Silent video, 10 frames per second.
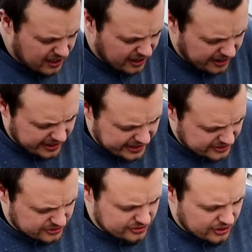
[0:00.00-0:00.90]

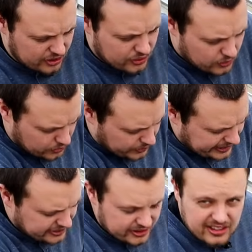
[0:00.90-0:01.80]
Alright, so
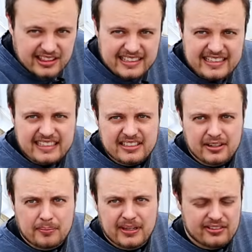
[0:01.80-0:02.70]
when you're cleaning
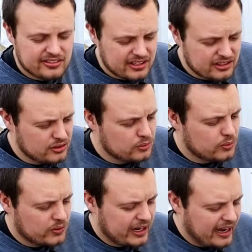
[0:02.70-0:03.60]
your piston, you
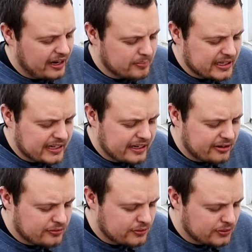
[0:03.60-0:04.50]
gotta be
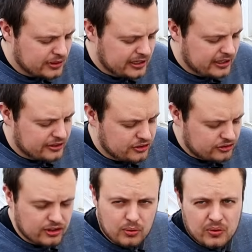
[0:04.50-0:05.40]
careful. You
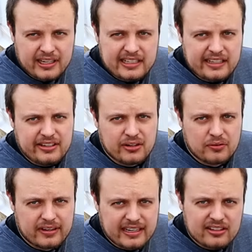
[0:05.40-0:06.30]
don't want to get your
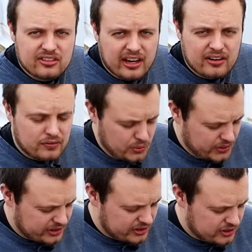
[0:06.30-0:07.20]
rings out of
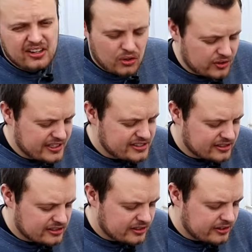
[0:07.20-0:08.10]
order. On these
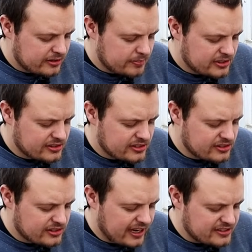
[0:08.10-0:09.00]
6-liter
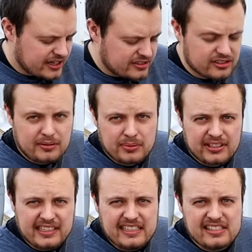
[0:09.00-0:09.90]
pistons, that's actually
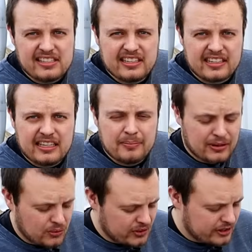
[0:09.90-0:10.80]
pretty easy to keep in
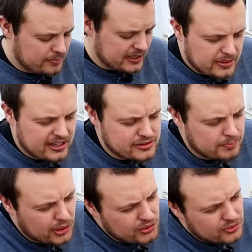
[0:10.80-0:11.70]
order because
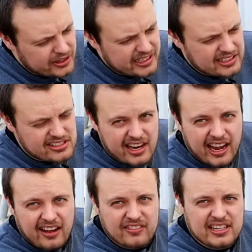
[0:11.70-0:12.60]
both rings
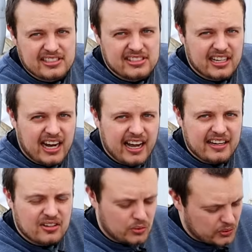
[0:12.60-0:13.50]
have a dot
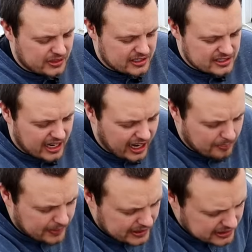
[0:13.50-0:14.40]
on the
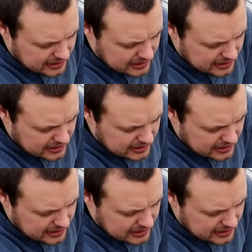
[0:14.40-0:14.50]
top,